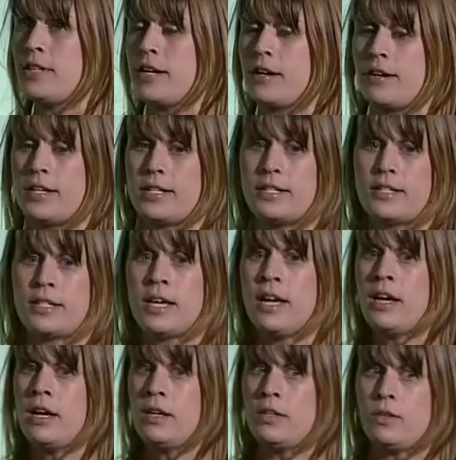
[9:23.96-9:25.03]
there is
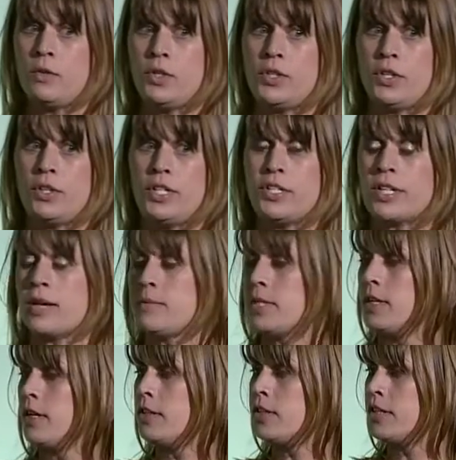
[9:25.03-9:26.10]
Utilities comes in
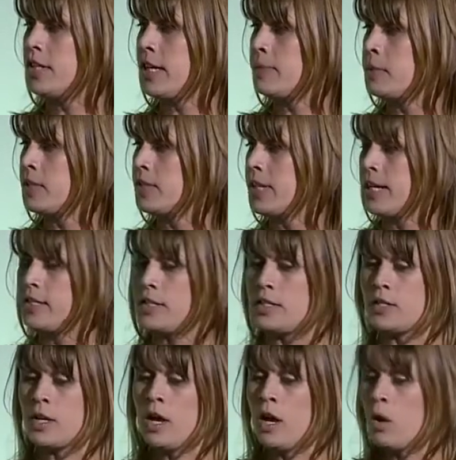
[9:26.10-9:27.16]
all shapes and
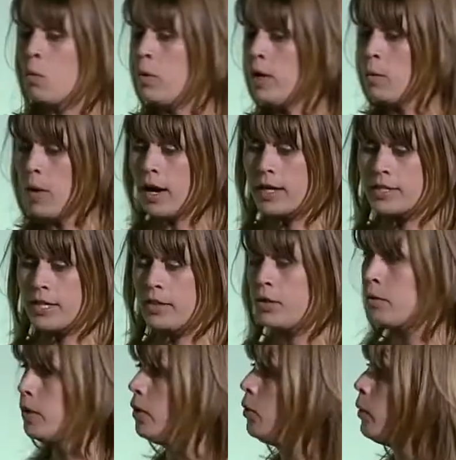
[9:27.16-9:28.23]
sizes. We walk down the
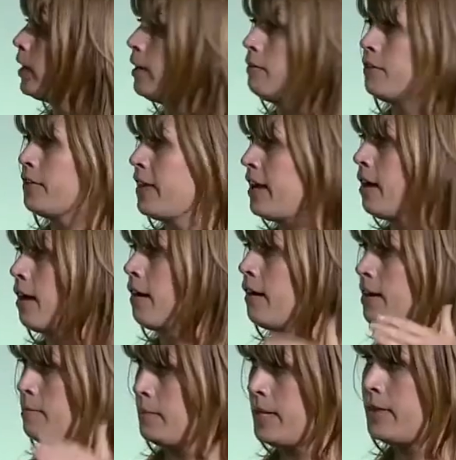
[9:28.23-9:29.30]
road wherever they are
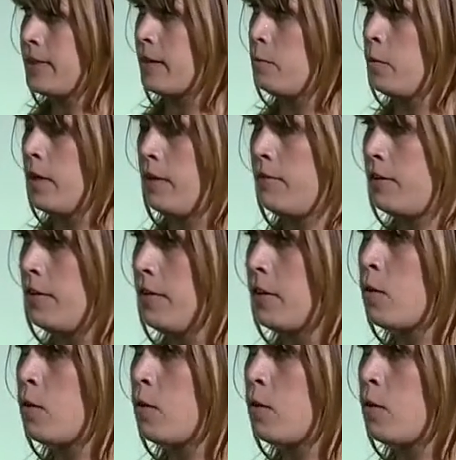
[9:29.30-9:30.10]
and meet them wherever the